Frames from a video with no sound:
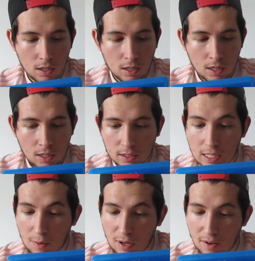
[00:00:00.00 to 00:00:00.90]
a
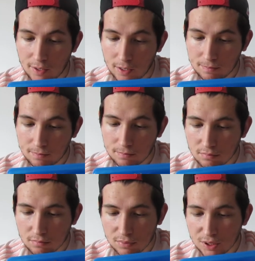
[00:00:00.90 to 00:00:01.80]
couple of other
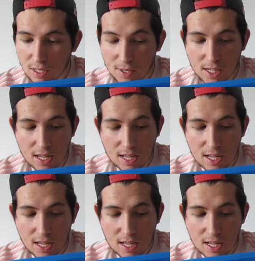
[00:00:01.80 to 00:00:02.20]
similar